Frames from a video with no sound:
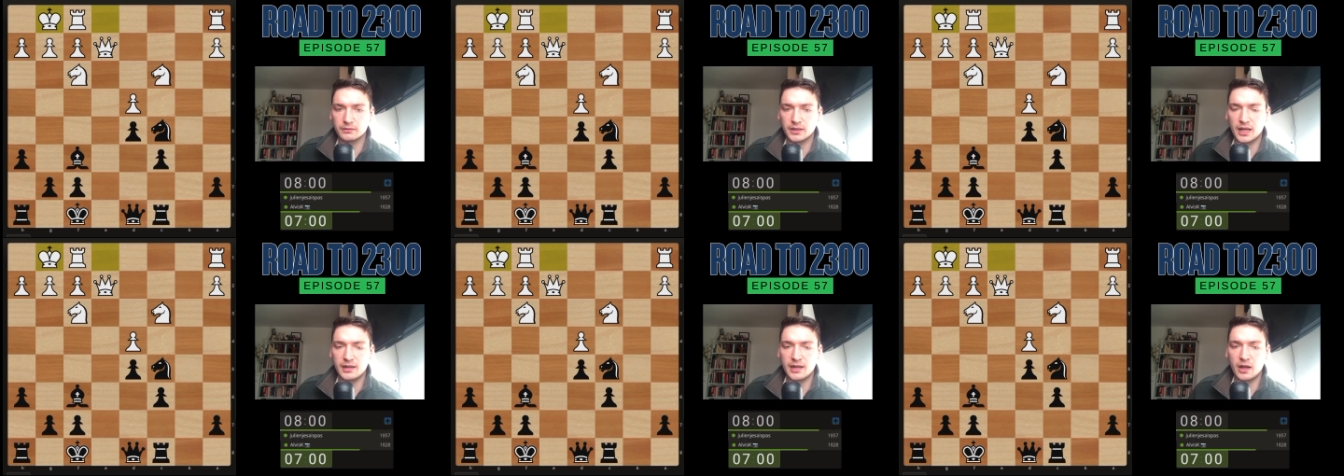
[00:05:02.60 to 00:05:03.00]

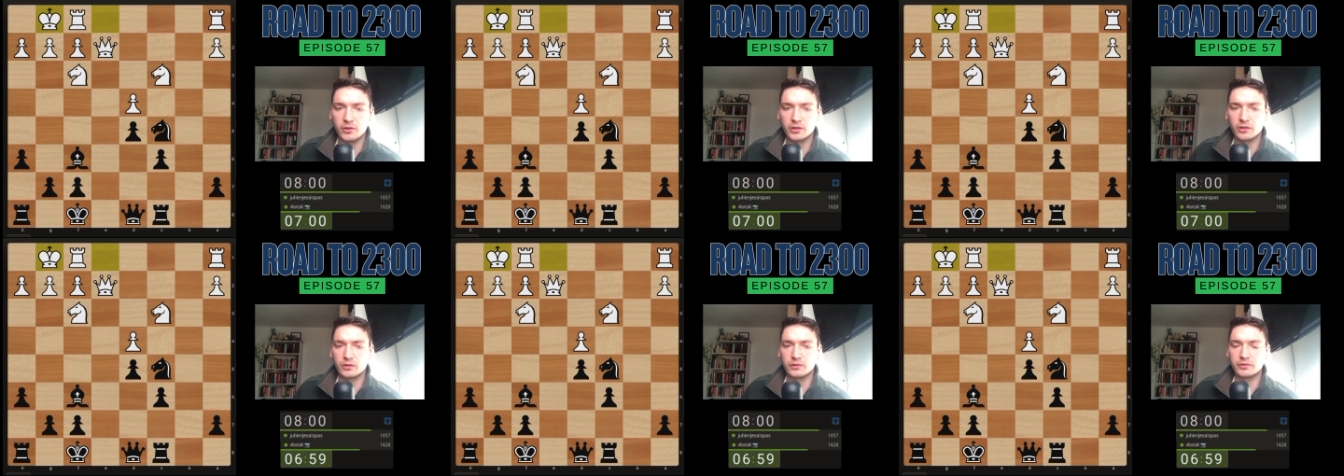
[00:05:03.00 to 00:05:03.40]
And now the
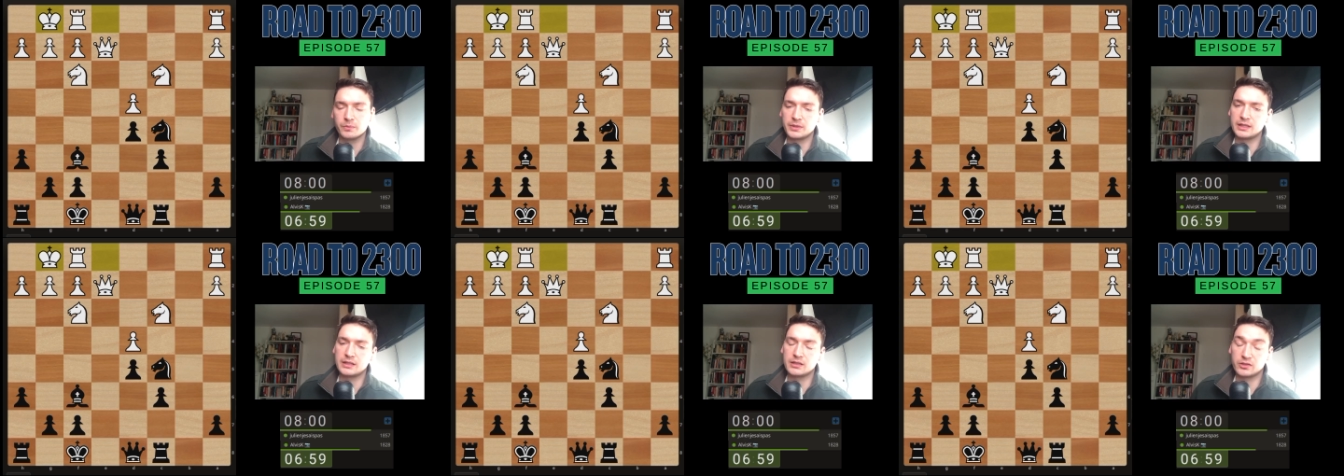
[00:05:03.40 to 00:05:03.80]
goal for
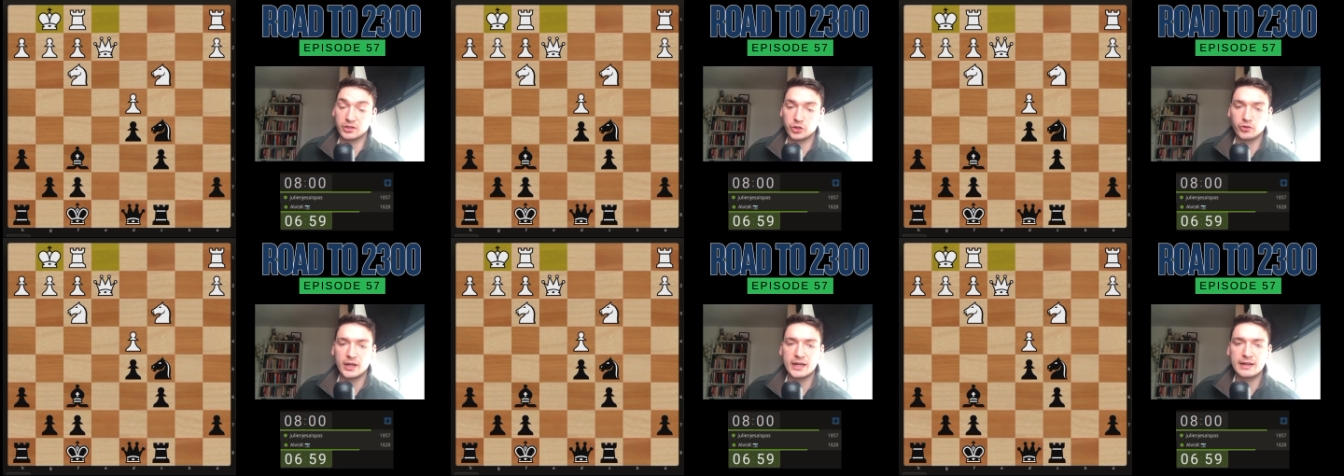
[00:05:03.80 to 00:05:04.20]
me is to
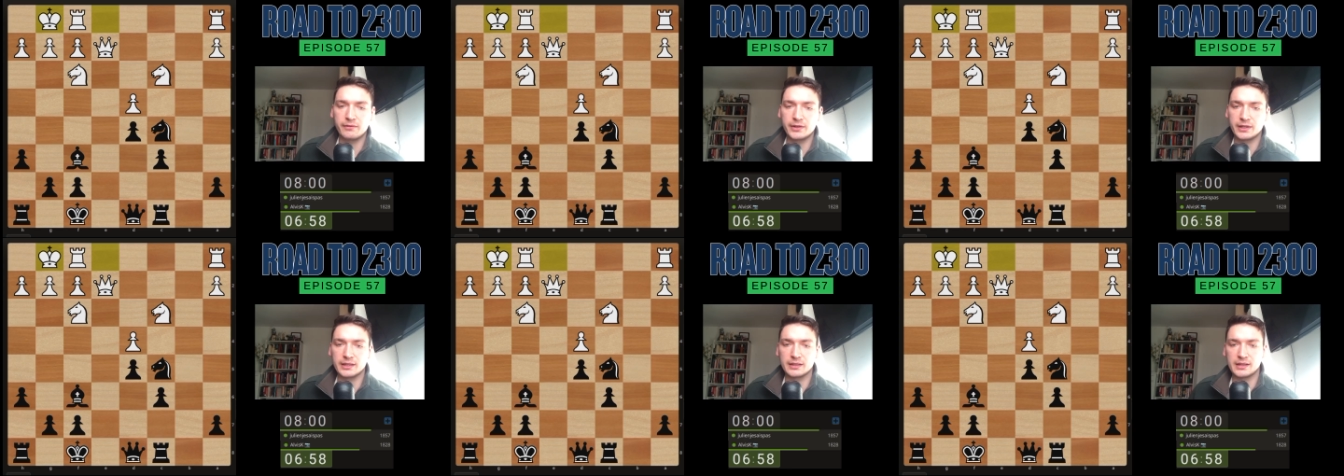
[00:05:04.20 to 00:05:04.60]
trade
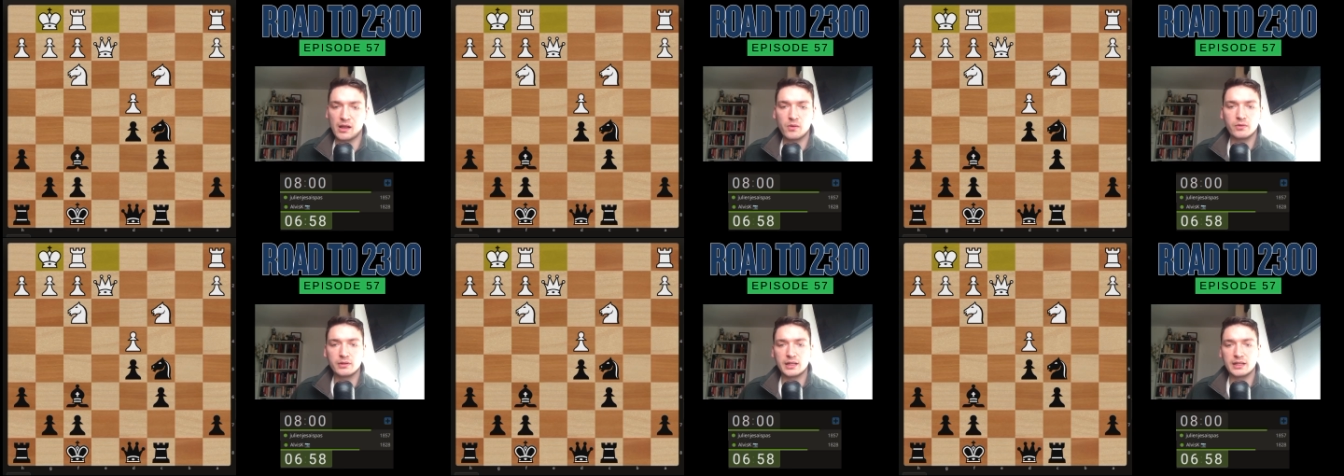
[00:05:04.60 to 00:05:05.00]
everything
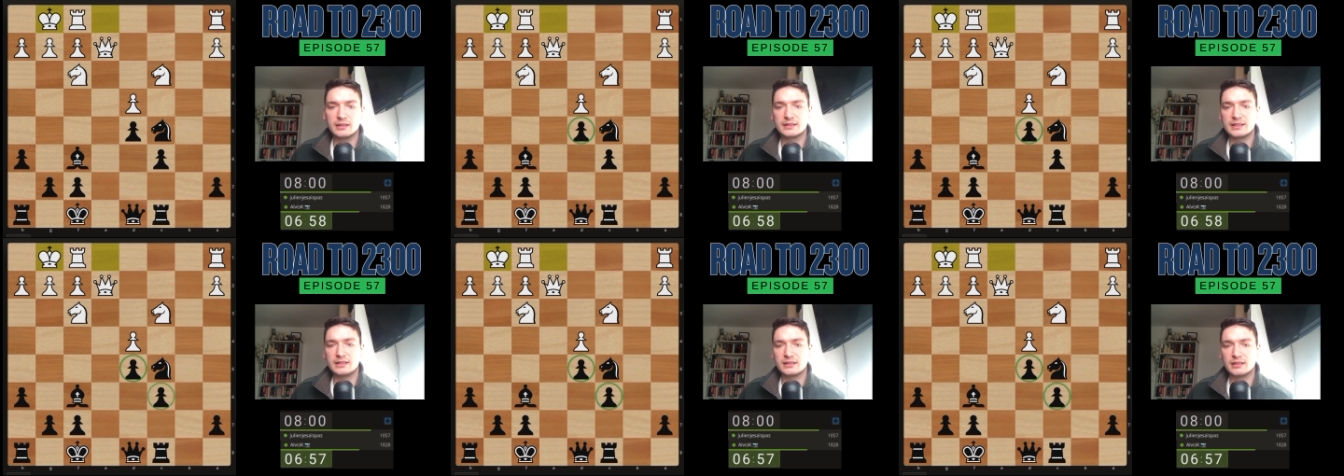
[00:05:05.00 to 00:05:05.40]
down. And
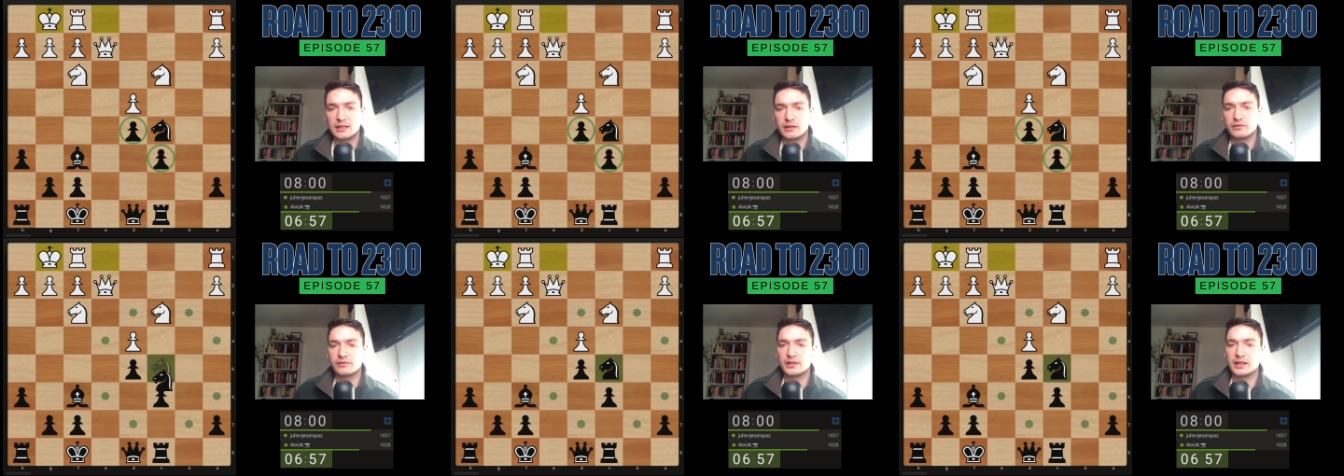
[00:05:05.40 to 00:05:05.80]
since I
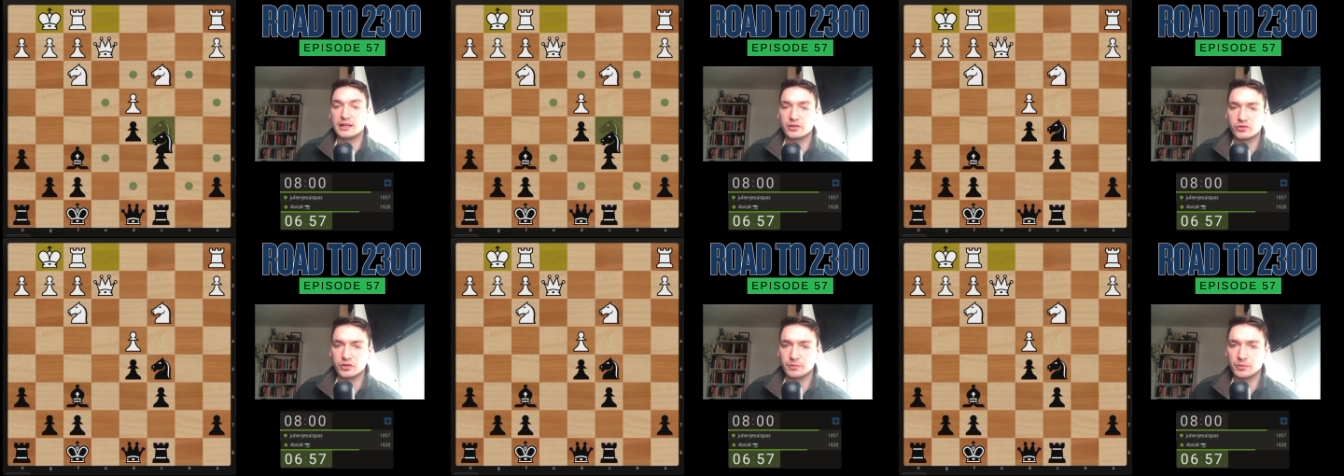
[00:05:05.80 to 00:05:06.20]
have an
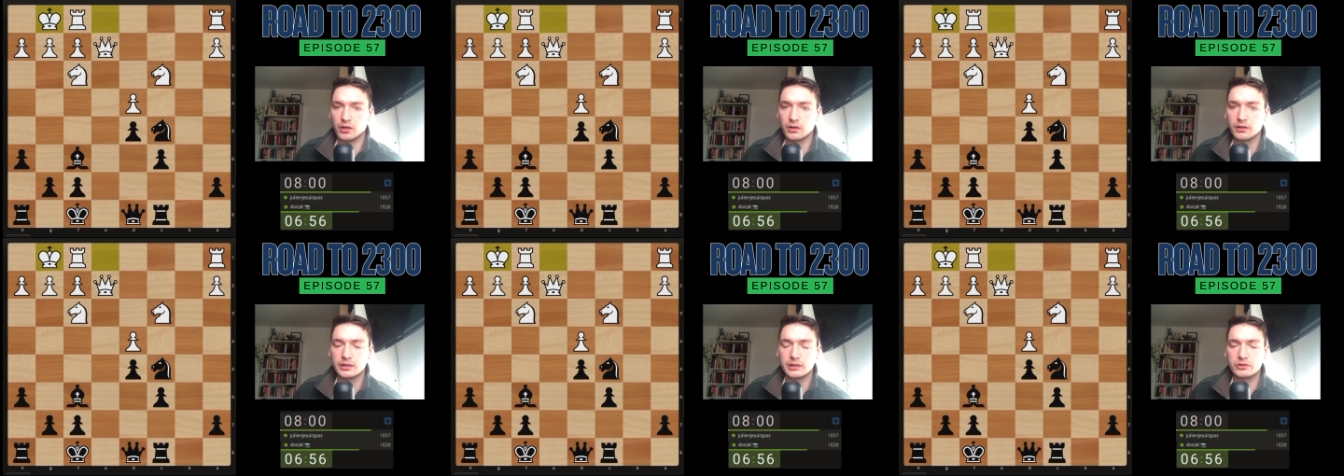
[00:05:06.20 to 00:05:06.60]
extra
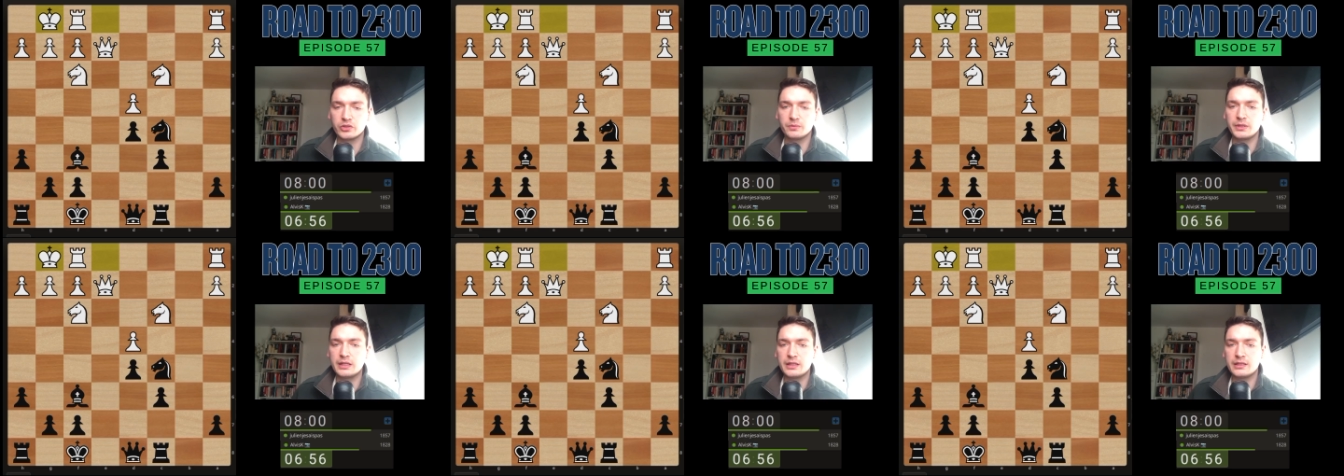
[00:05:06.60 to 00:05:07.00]
pawn, it
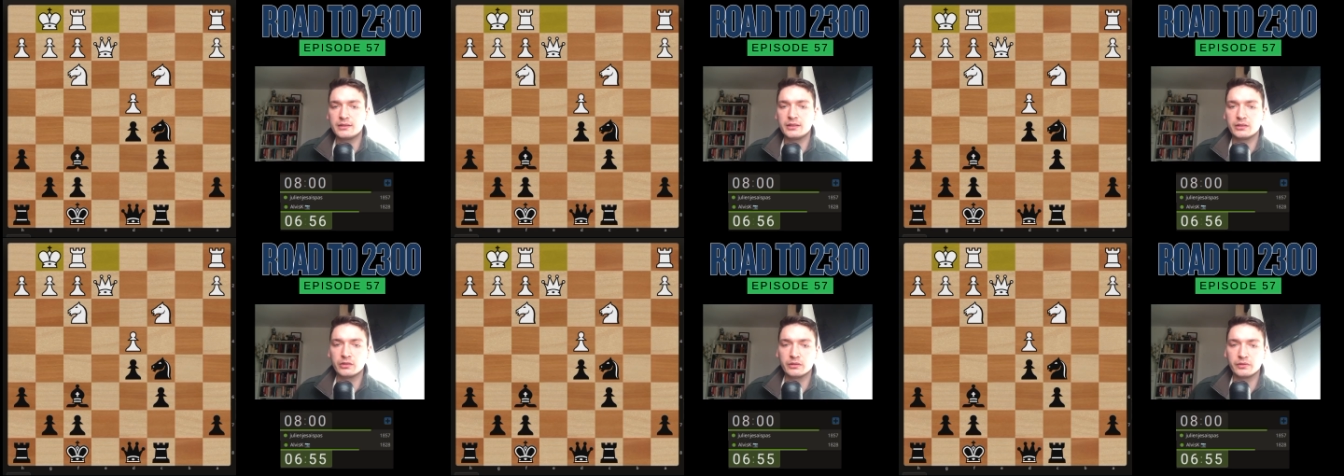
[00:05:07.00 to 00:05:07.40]
should be
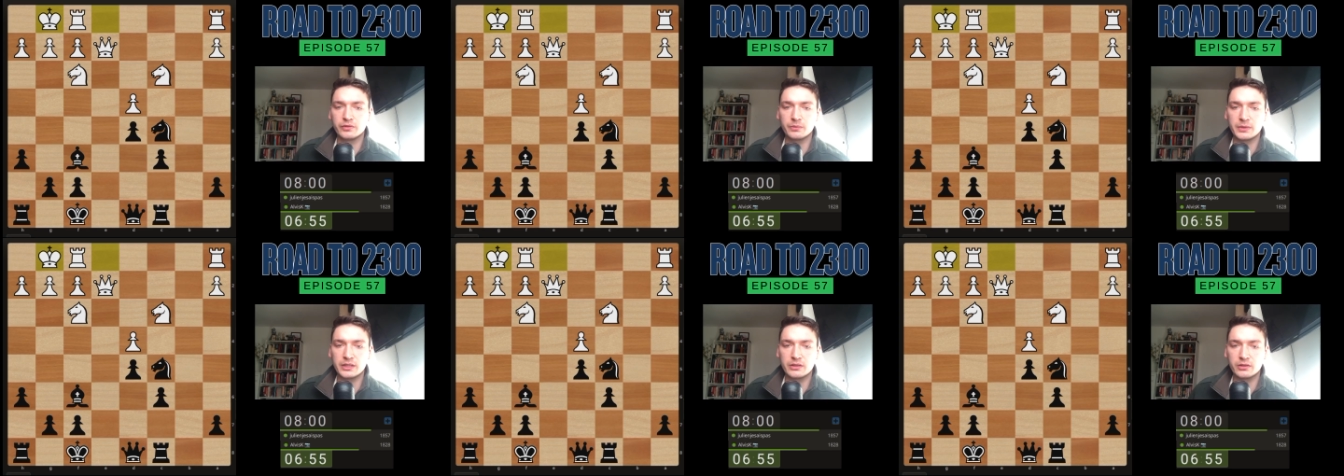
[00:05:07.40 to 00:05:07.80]
easy enough for
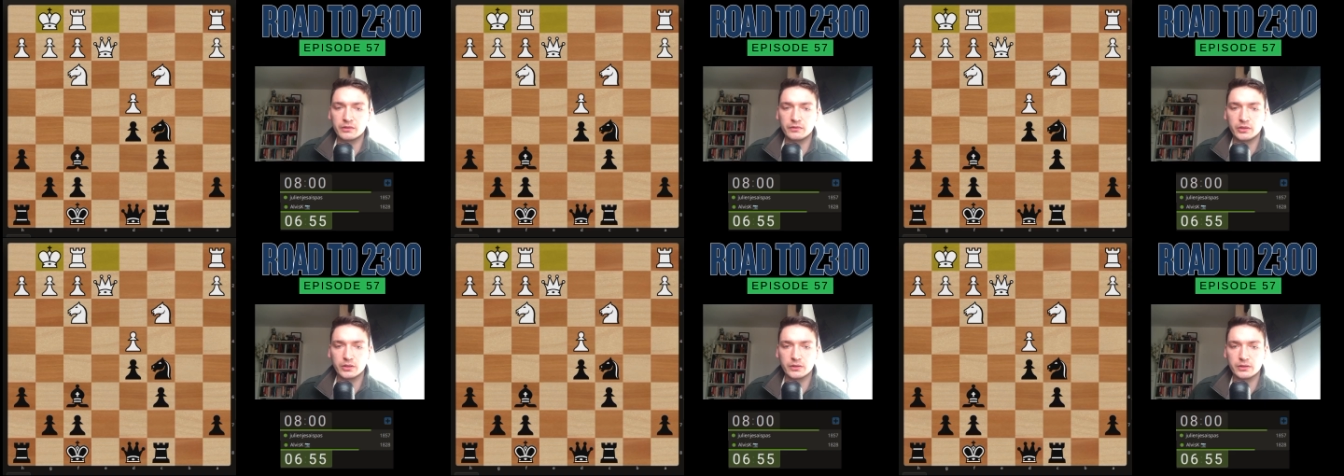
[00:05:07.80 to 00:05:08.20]
me to
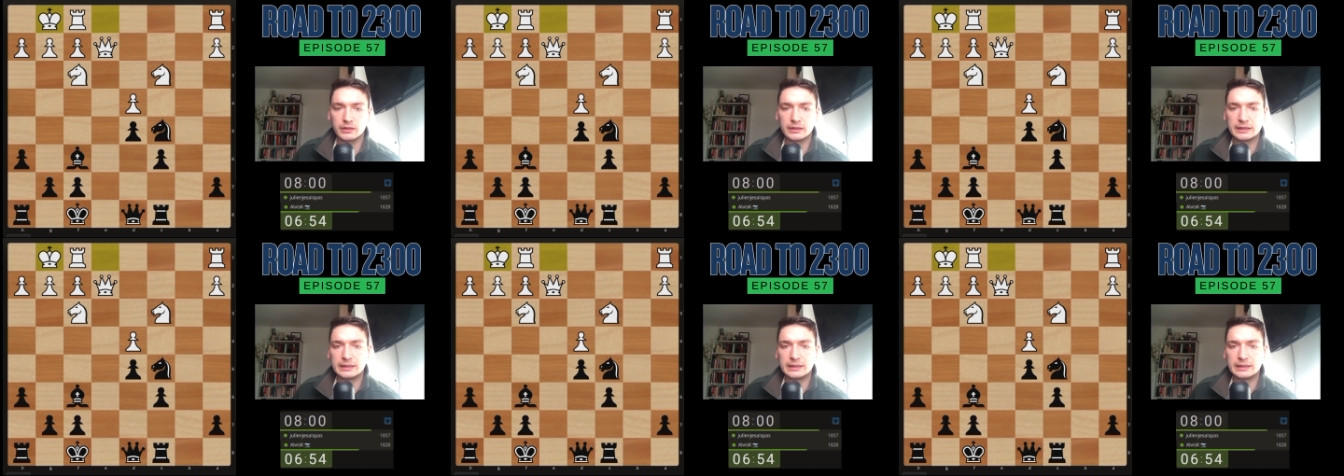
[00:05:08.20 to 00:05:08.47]
convert.